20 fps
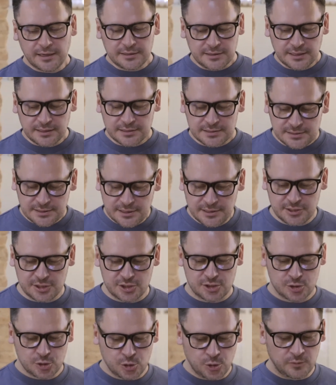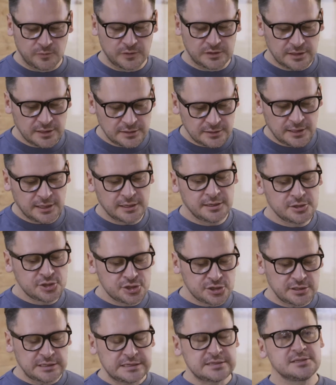acknowledge what they're
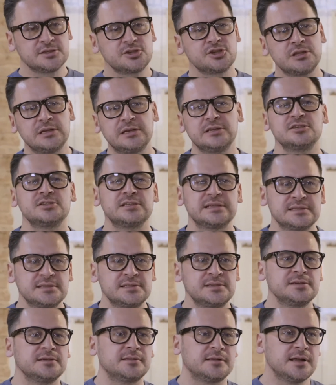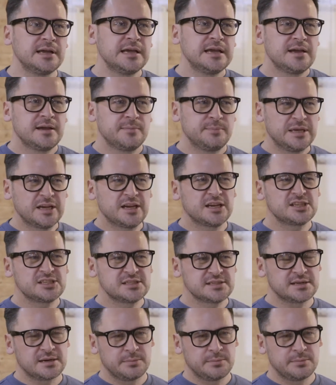experiencing, but state the reality that you